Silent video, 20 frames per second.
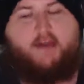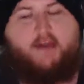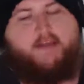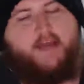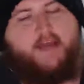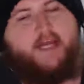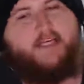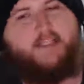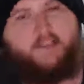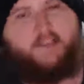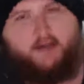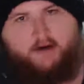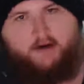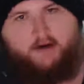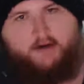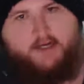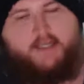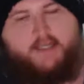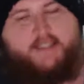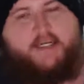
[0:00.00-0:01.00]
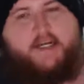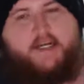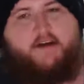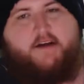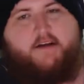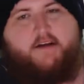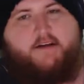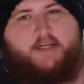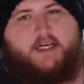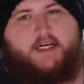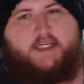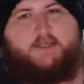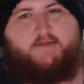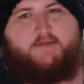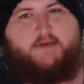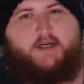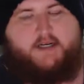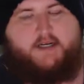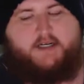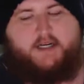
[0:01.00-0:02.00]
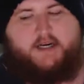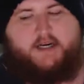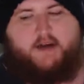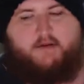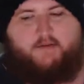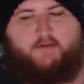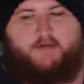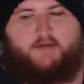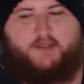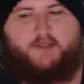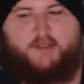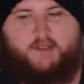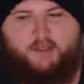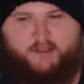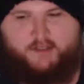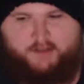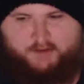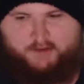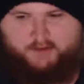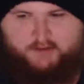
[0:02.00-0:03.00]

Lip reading: They don't. Nintendo does what Nintendo wants to do.